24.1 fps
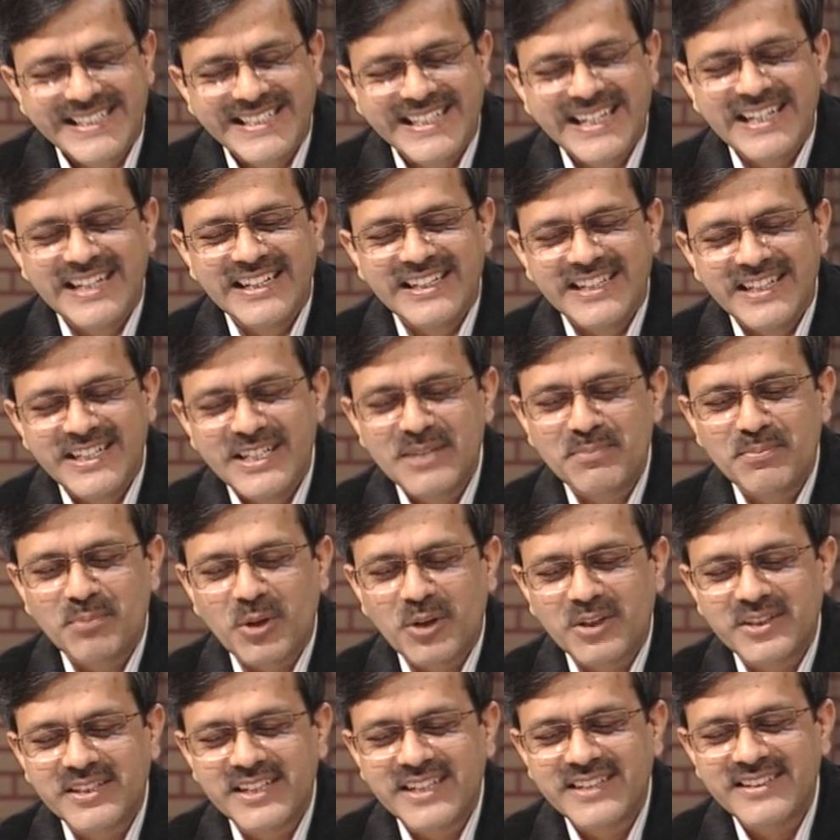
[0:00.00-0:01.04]
learning
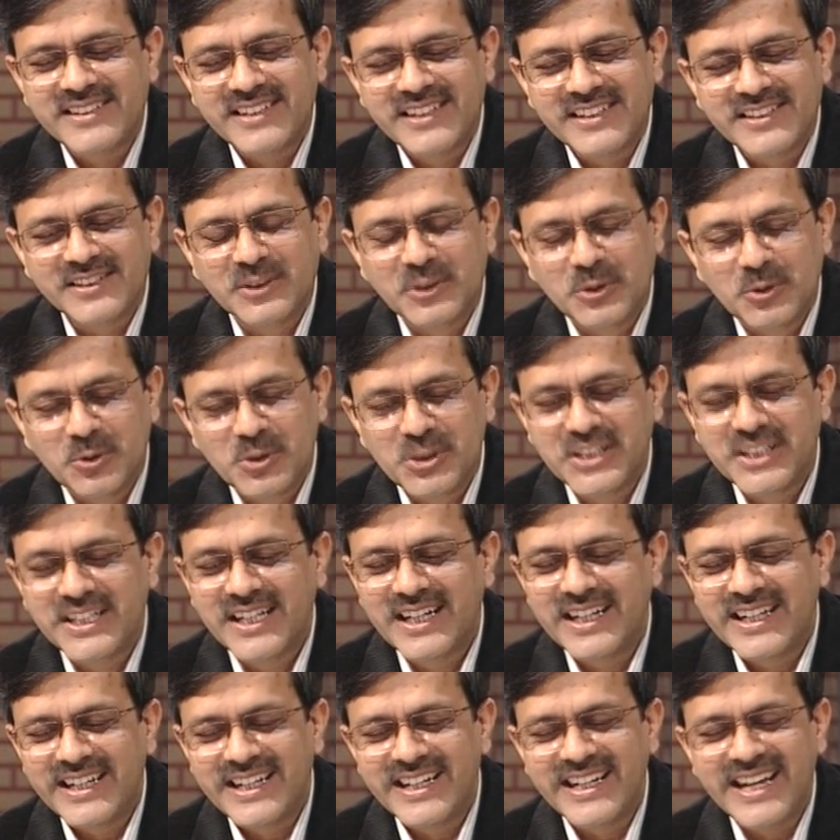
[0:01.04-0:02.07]
process is crucial
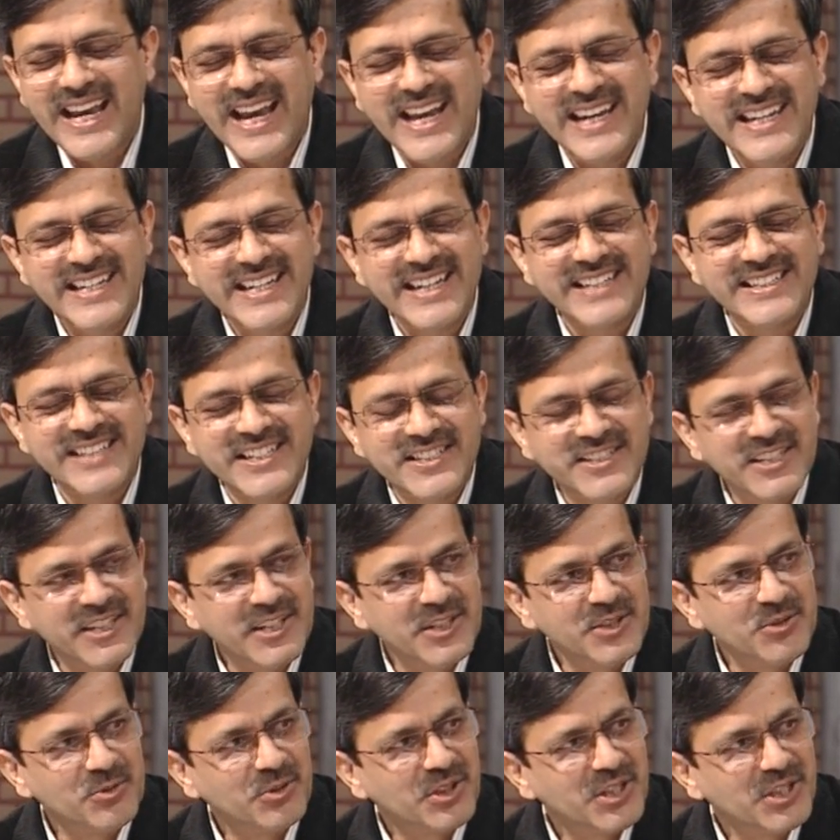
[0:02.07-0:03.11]
in any extension
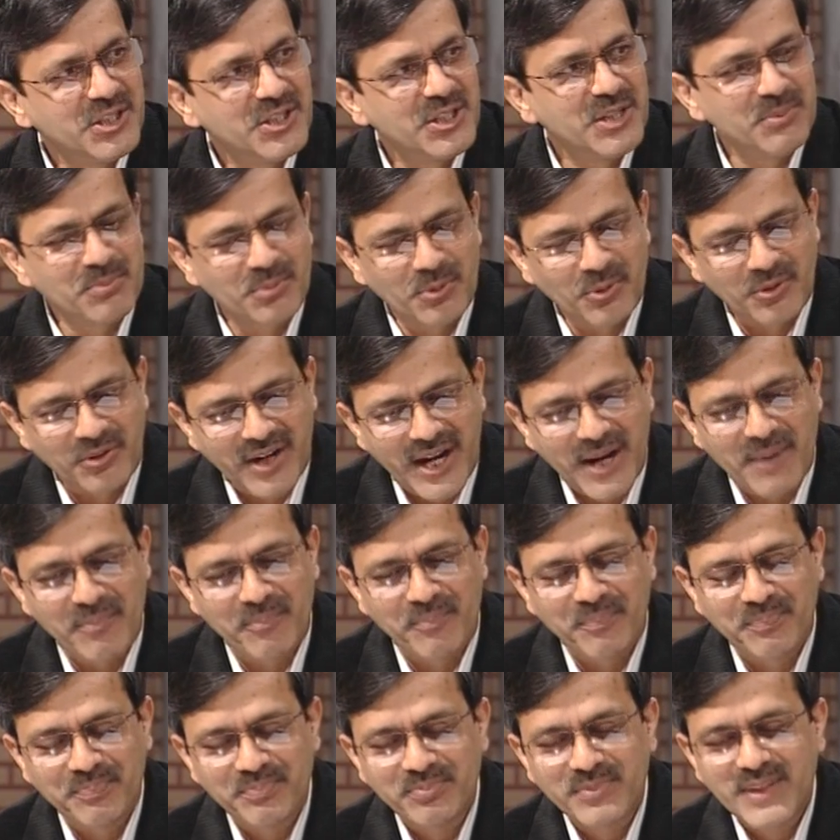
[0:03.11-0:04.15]
education program.
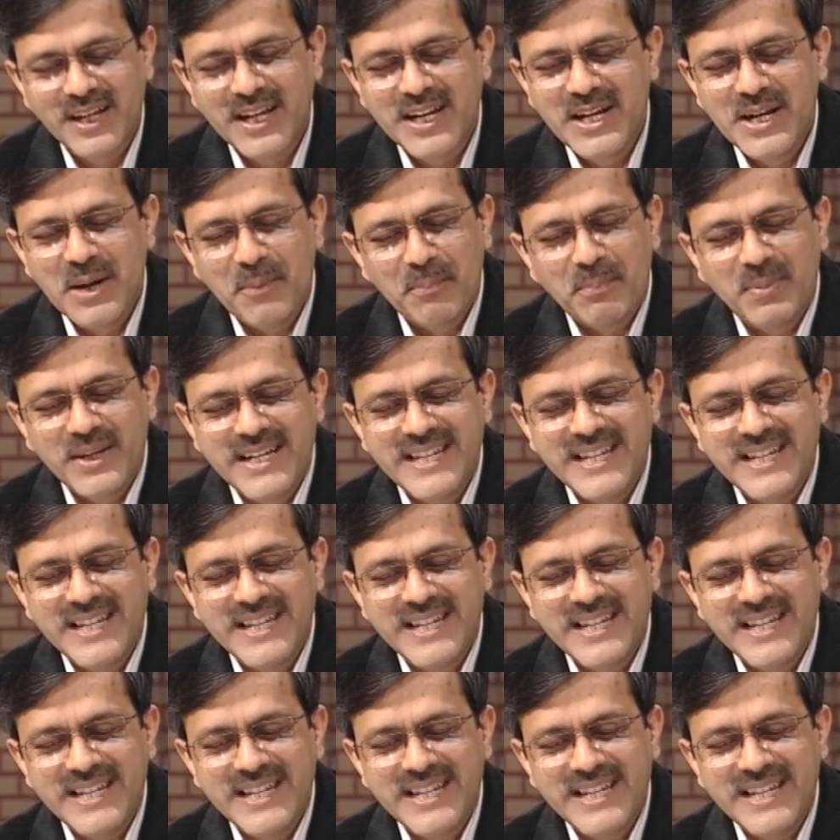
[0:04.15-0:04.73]
Please